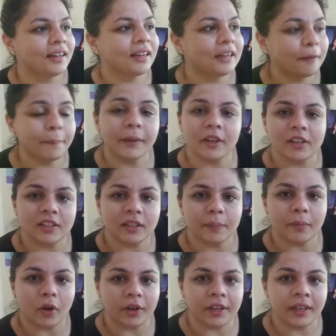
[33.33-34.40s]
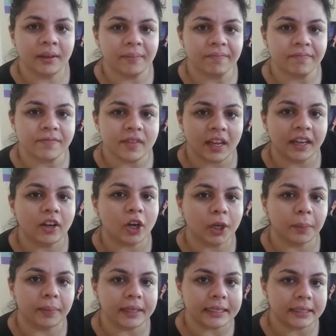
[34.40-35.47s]
Because in the morning I got
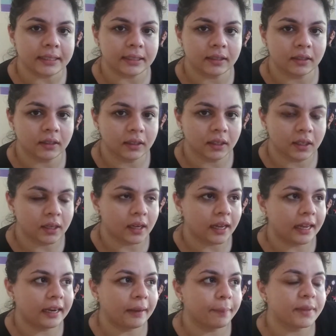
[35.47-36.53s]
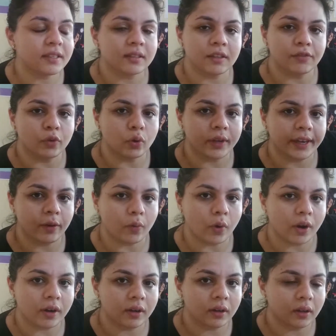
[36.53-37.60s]
up late and I missed the 4K
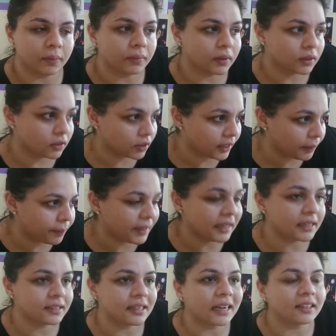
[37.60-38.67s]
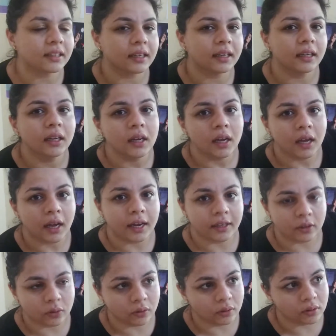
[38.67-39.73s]
walk. Today being a Saturday, I
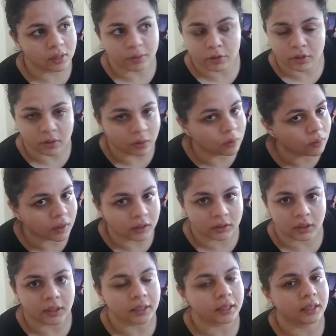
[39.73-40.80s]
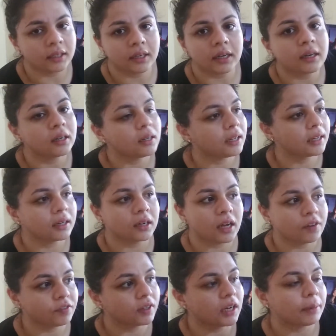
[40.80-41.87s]
know there was no work today. Uh, like
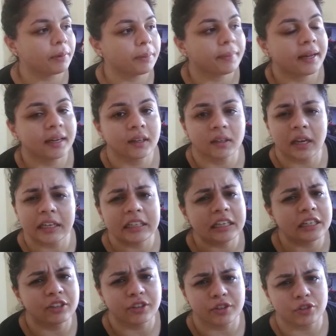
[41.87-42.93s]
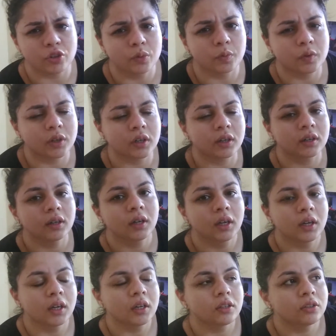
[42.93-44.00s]
after coming back, I needn't resume work.
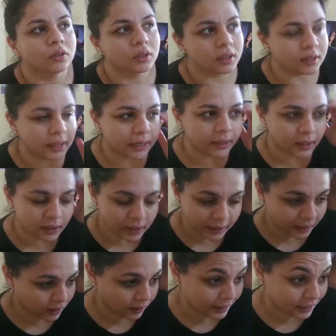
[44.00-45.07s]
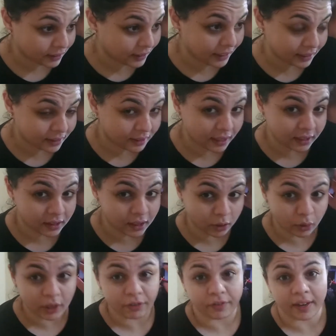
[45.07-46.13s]
So decided like yesterday I decided that
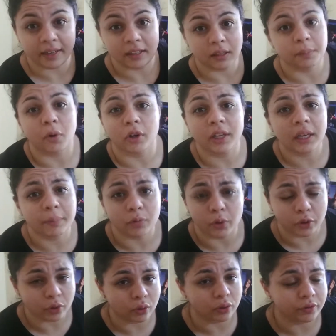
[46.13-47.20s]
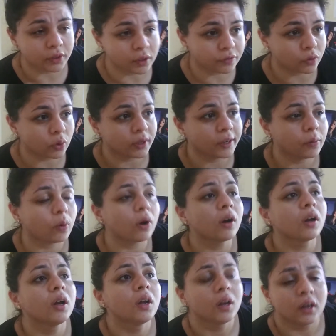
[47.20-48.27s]
okay fine in the morning I'm going to go for the 4K
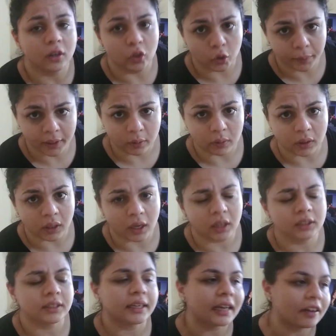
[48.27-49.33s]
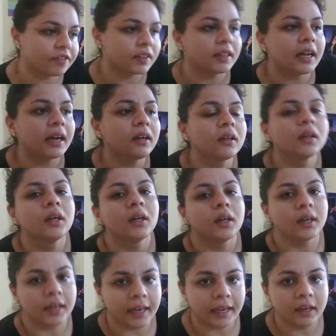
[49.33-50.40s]
walk, do my workouts and after that
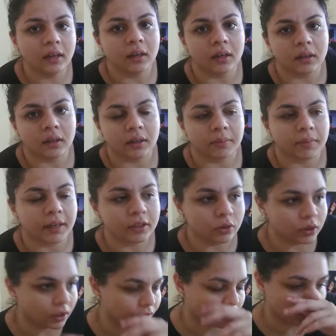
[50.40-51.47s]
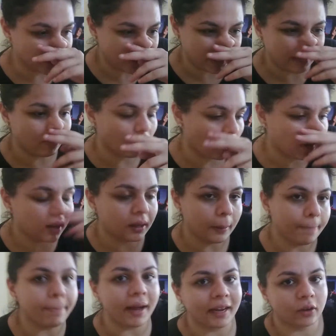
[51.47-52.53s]
again um, I'll do the 4K walk
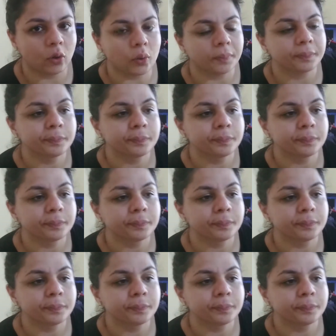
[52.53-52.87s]
back home.